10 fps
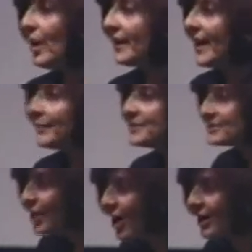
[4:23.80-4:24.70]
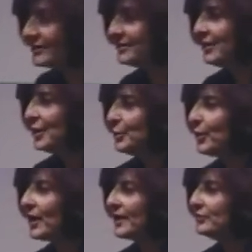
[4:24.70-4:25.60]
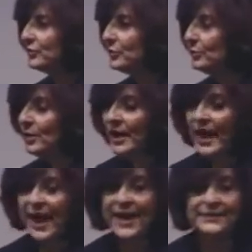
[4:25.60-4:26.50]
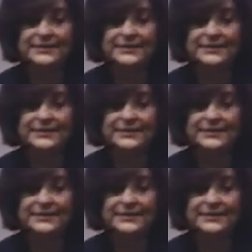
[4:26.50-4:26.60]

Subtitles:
am is not what I do, and